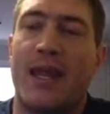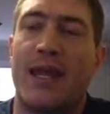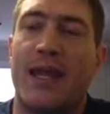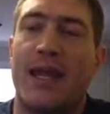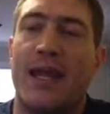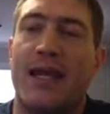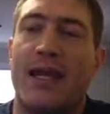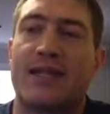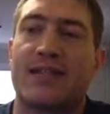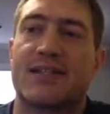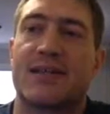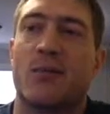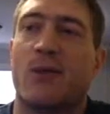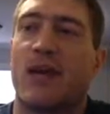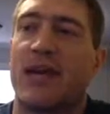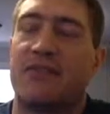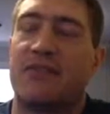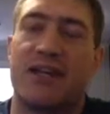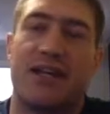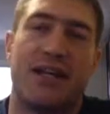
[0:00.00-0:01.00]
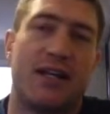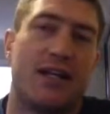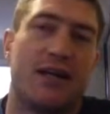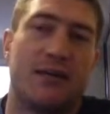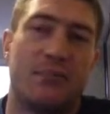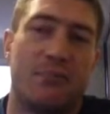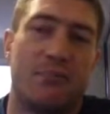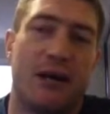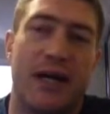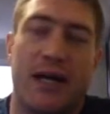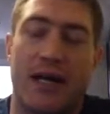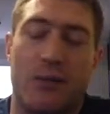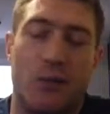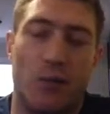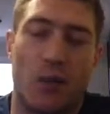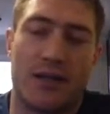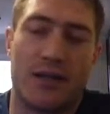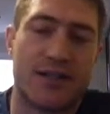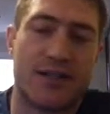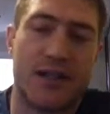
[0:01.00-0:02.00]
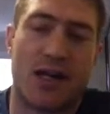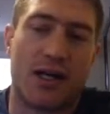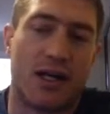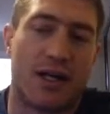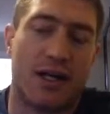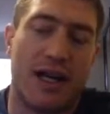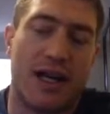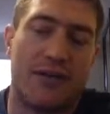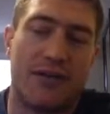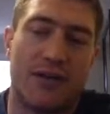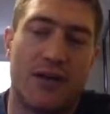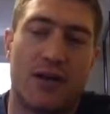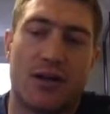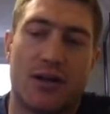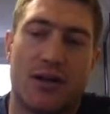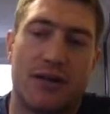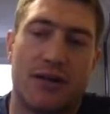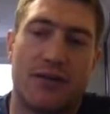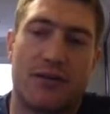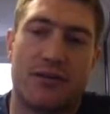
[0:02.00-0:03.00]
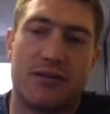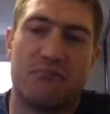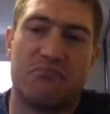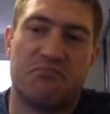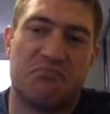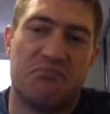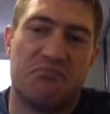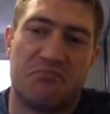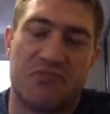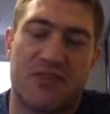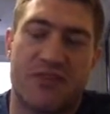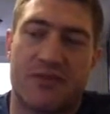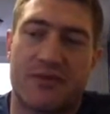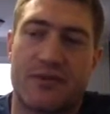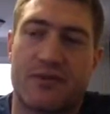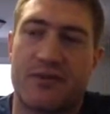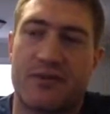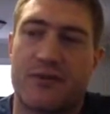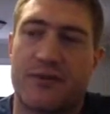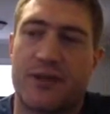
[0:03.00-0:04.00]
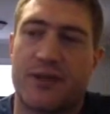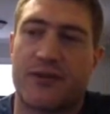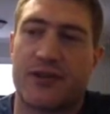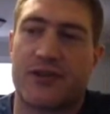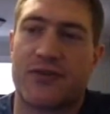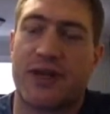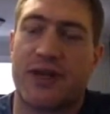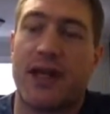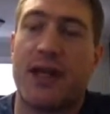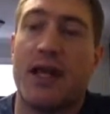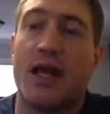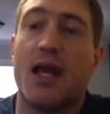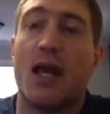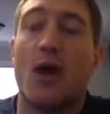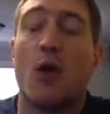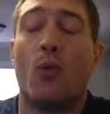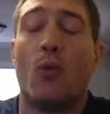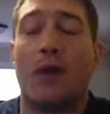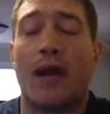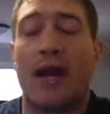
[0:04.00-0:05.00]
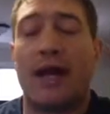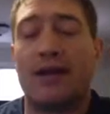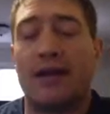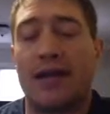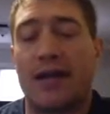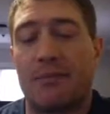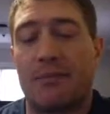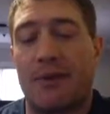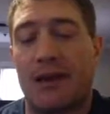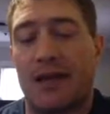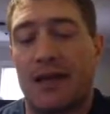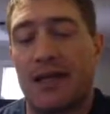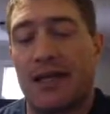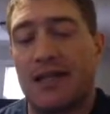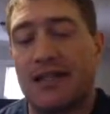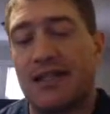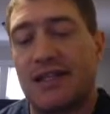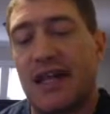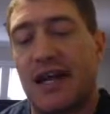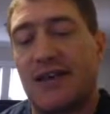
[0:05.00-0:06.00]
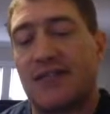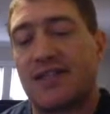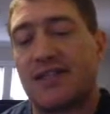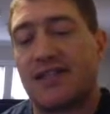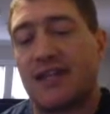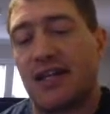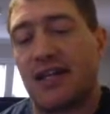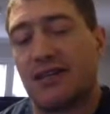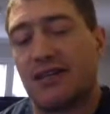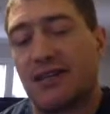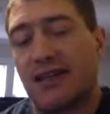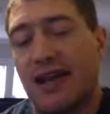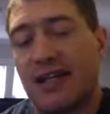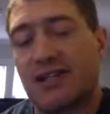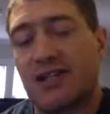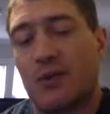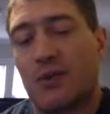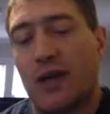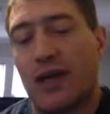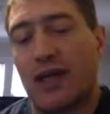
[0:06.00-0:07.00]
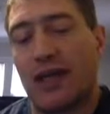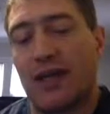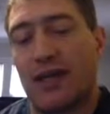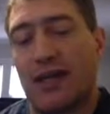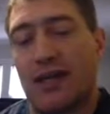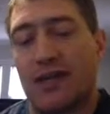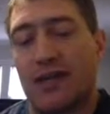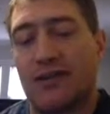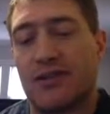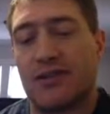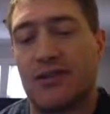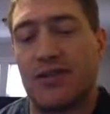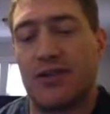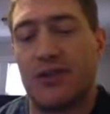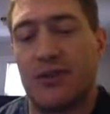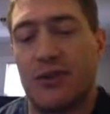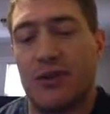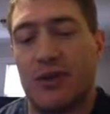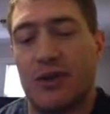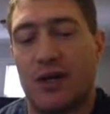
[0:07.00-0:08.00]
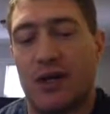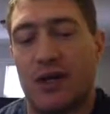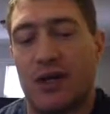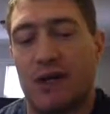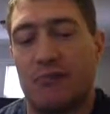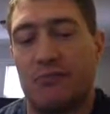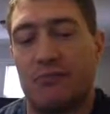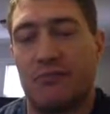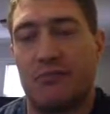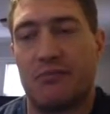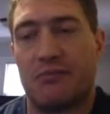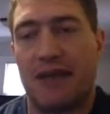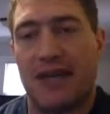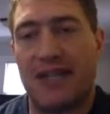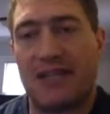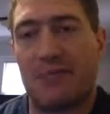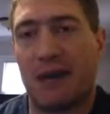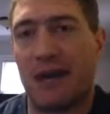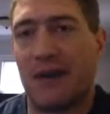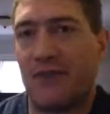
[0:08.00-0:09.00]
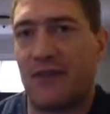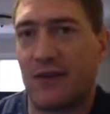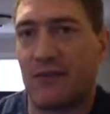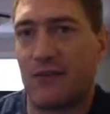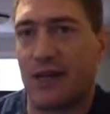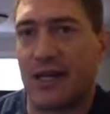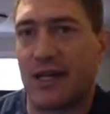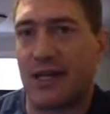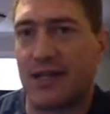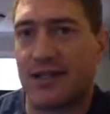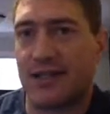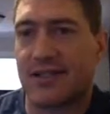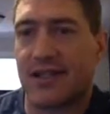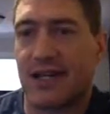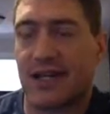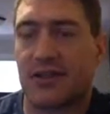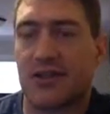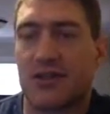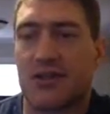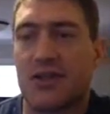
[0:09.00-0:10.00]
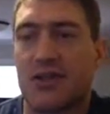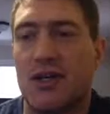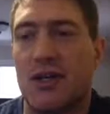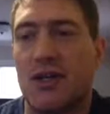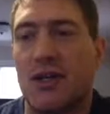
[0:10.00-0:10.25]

It's a way of buying one stock and having it already diversified. What I like about ETFs is that that's a way to get into, it's my favorite way to get into sectors.